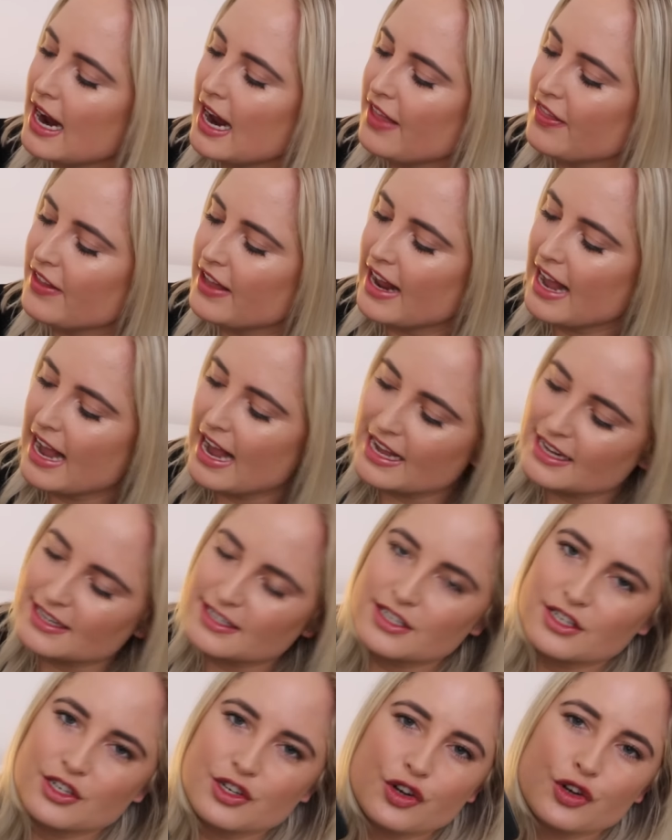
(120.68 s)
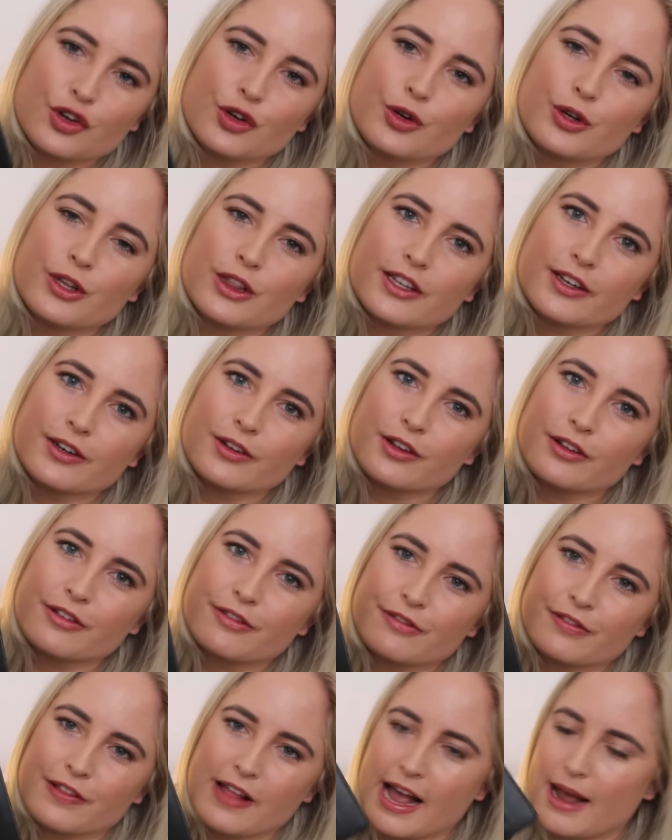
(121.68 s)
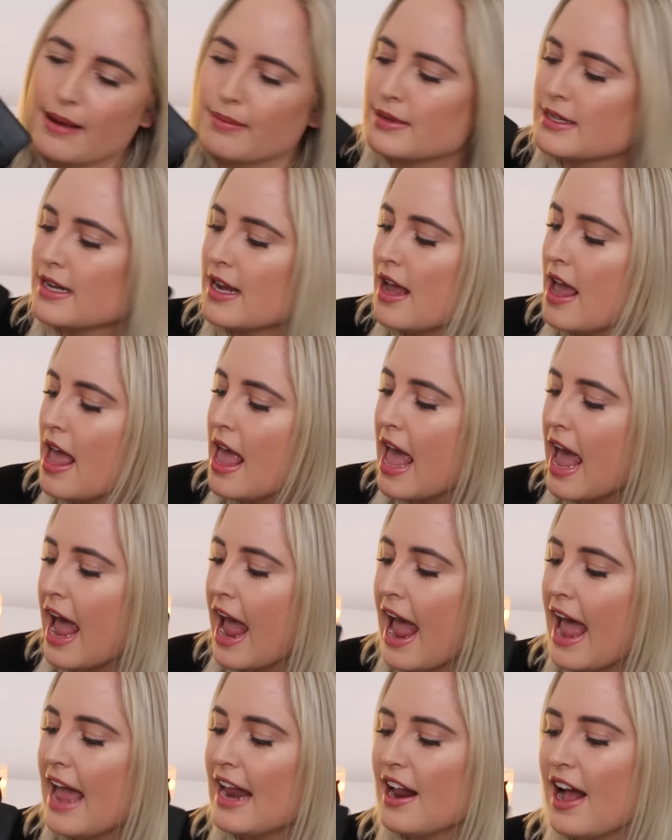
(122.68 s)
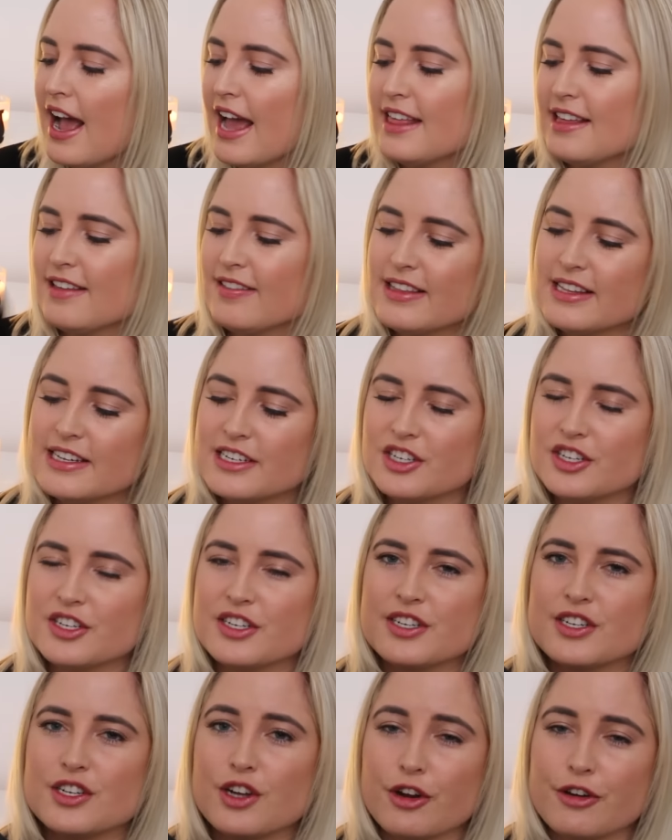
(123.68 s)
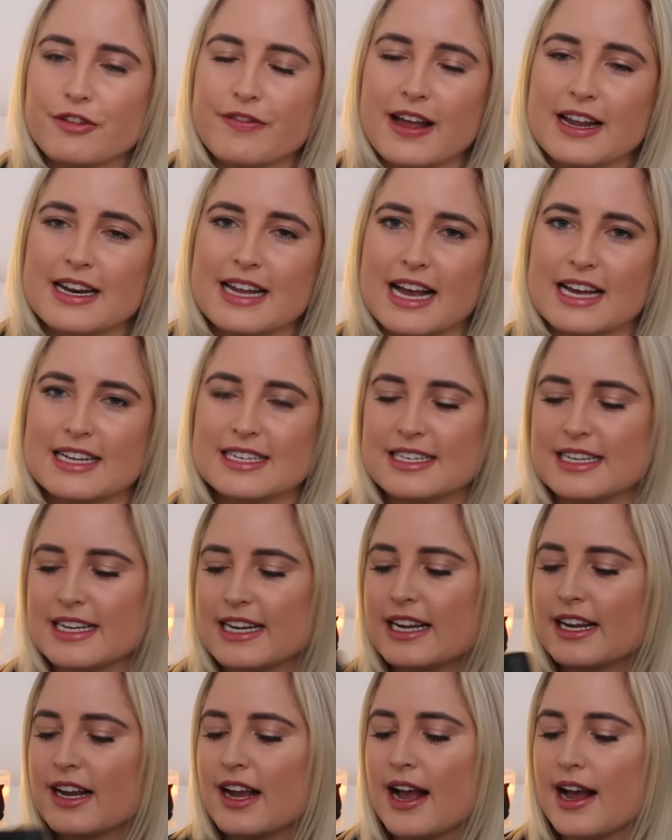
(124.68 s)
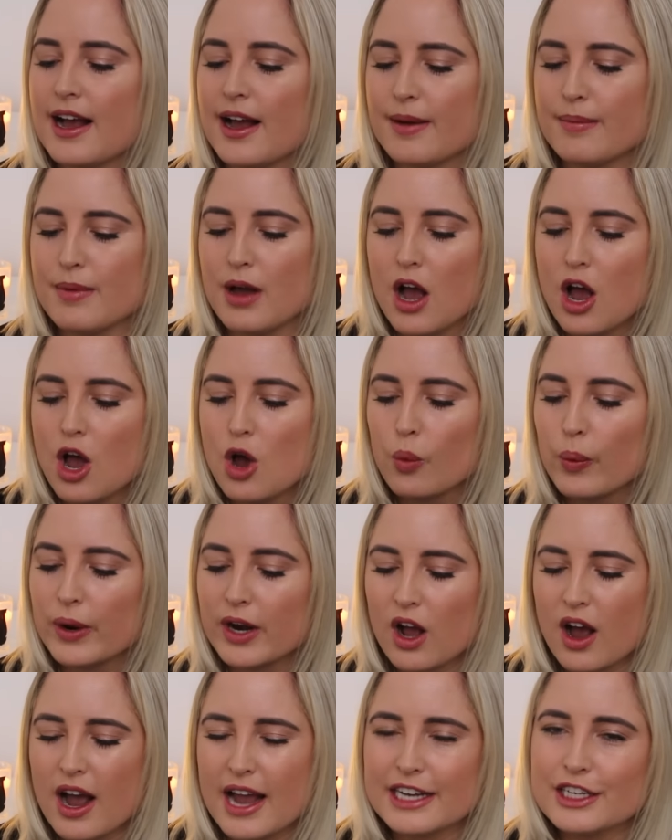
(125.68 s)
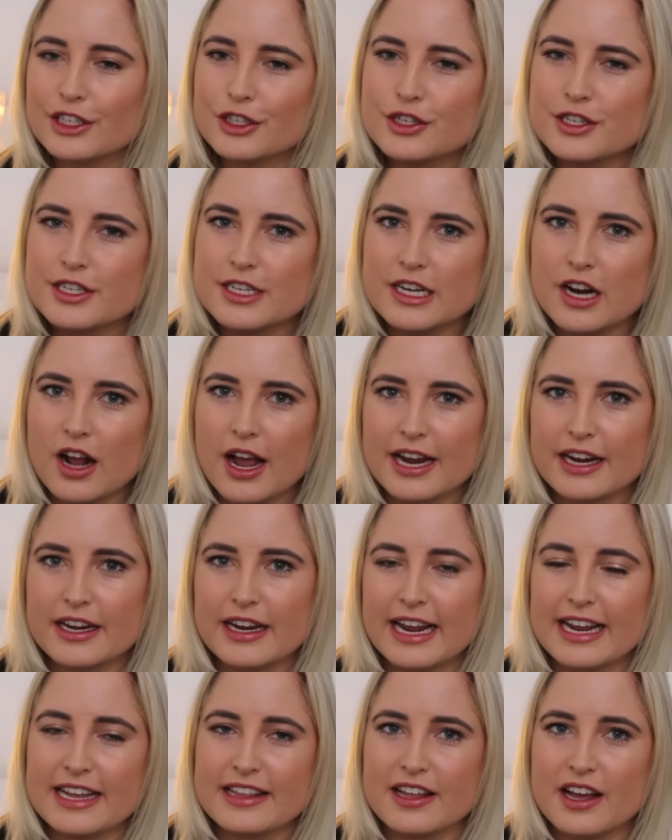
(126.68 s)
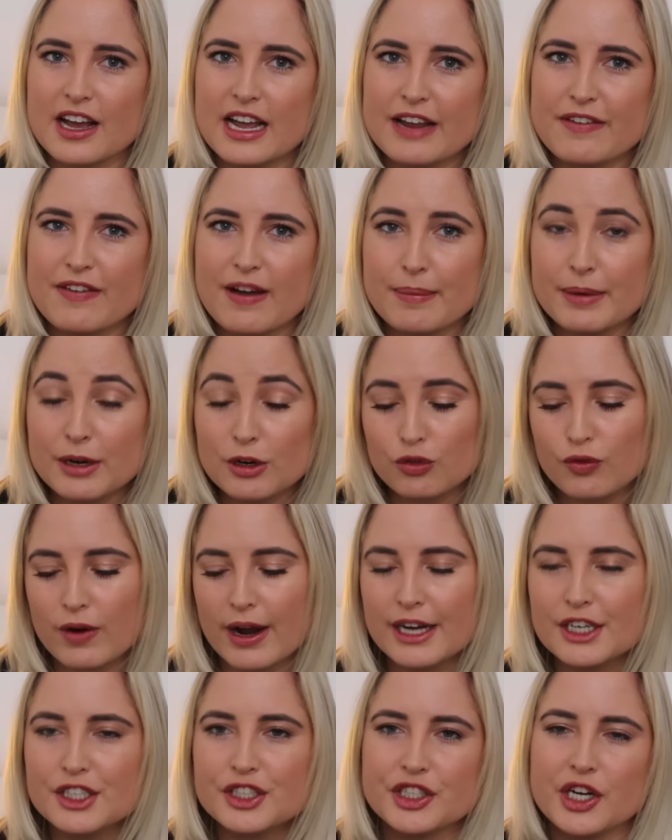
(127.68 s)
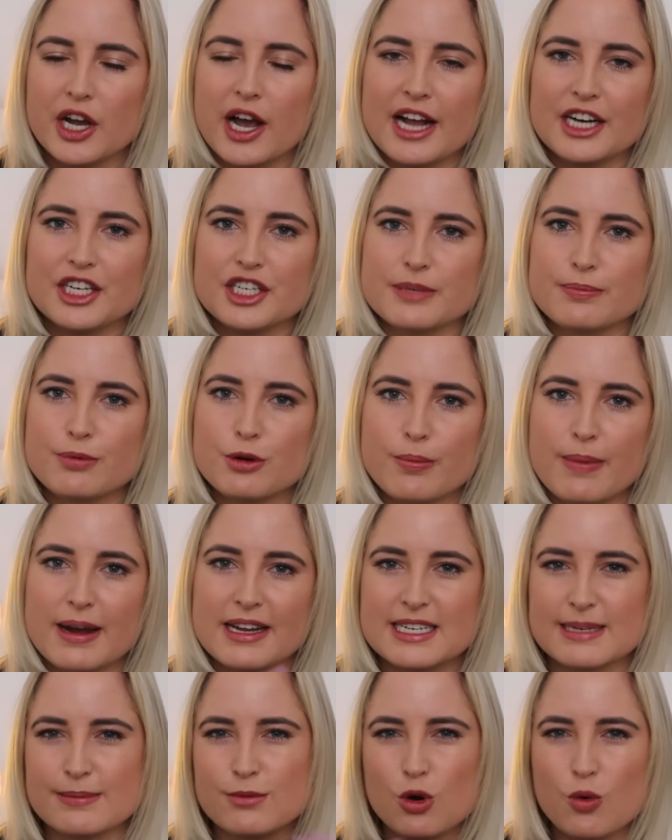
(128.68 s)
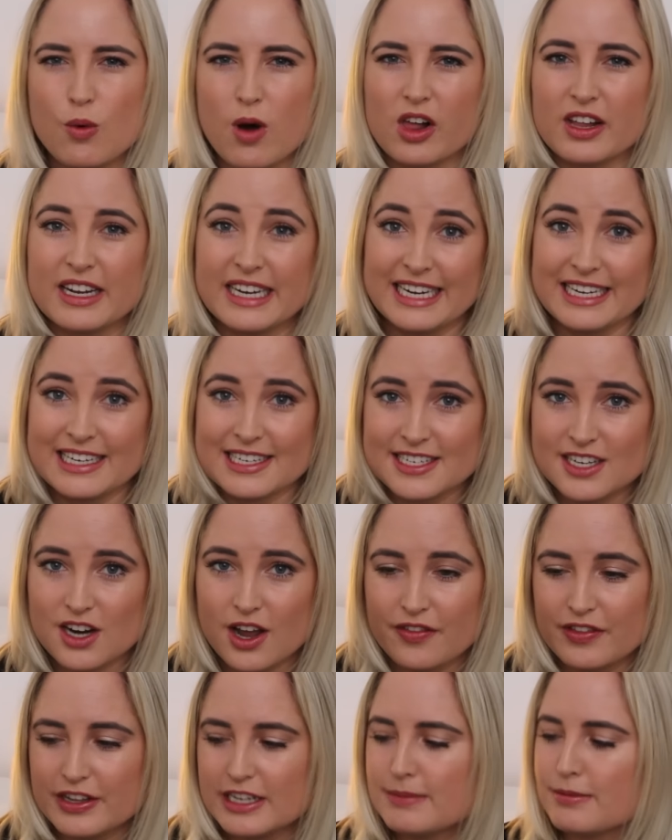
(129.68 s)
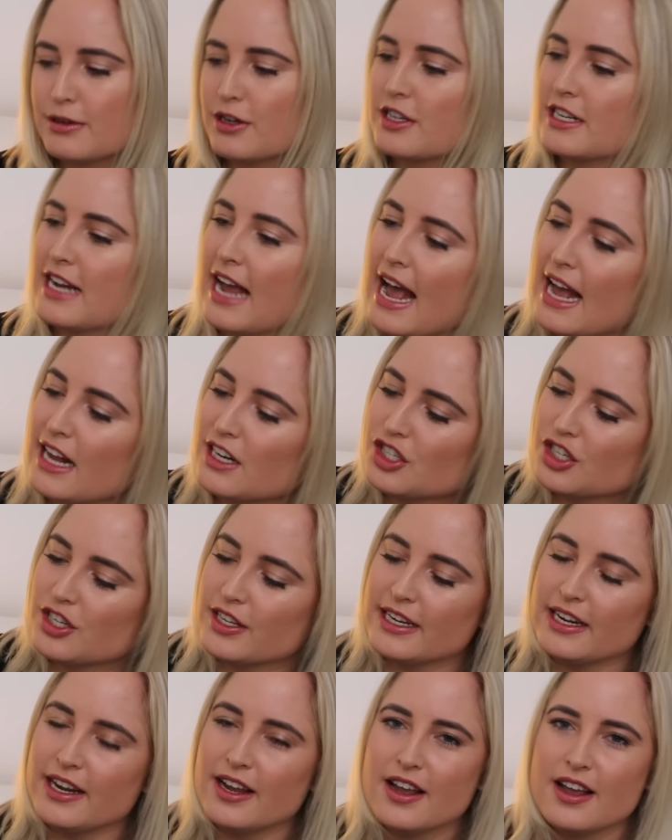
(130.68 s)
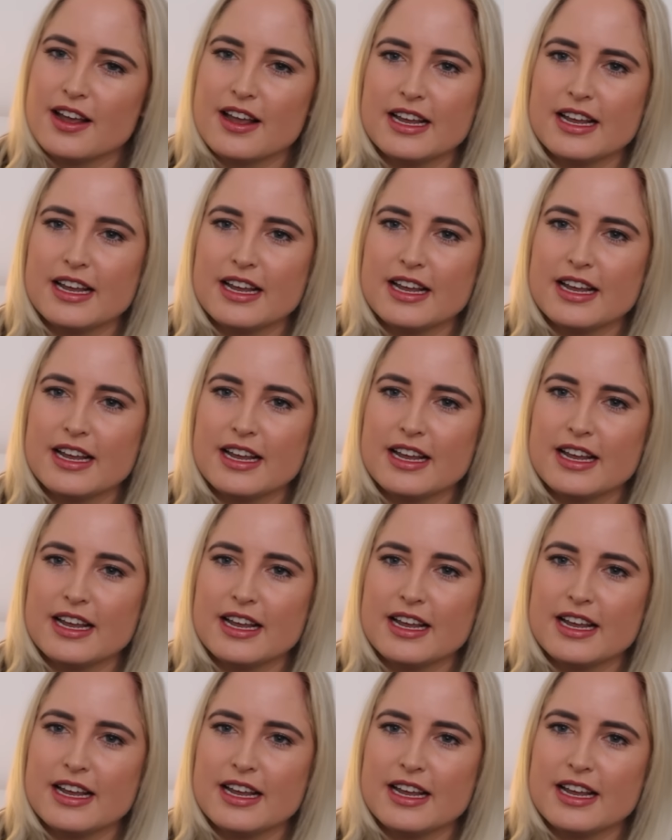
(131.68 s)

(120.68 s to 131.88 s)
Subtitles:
and then it has two little flaps. And I think it's just so fantastic. When I use it, I either, if I'm in a rush, I just put my small wallet inside this because it actually